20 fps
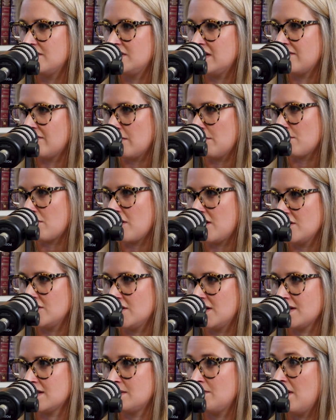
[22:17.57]
different
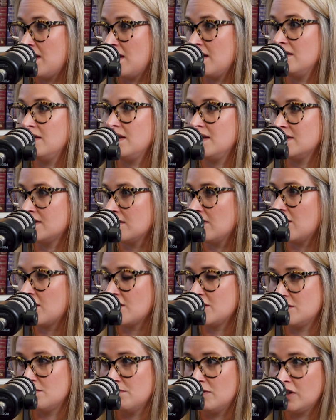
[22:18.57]
projects making these
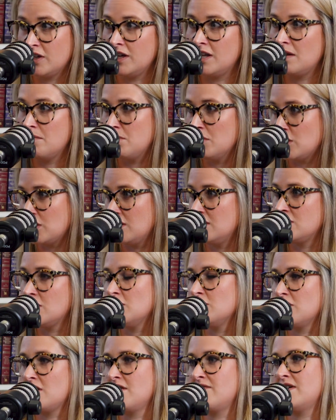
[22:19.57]
large million and billion
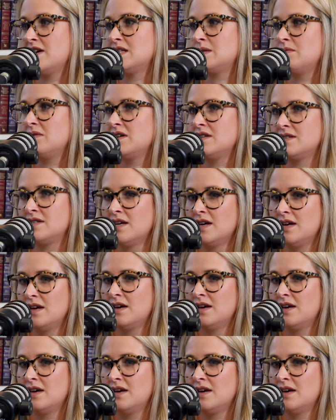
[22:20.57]
dollar investments,